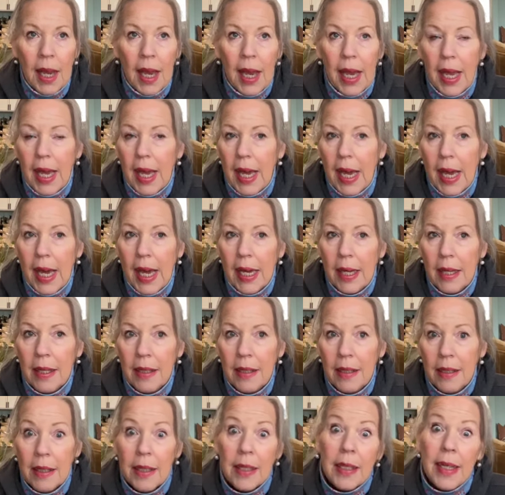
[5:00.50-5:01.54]

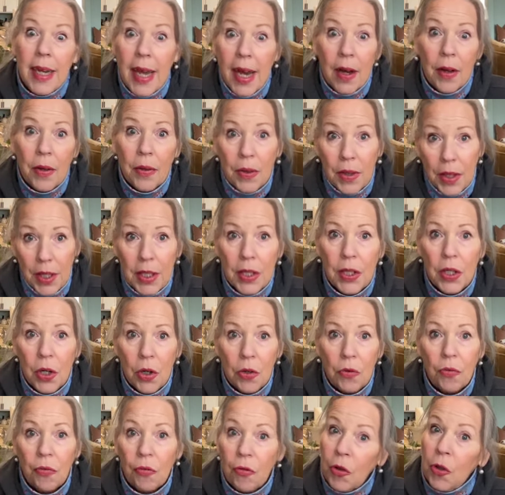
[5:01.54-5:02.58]
and now the So
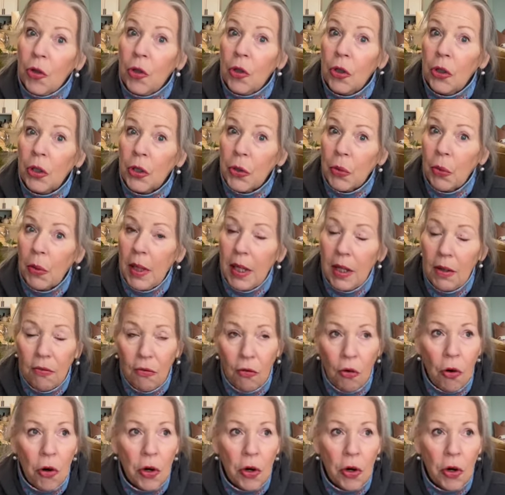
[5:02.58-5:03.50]
Frugal 24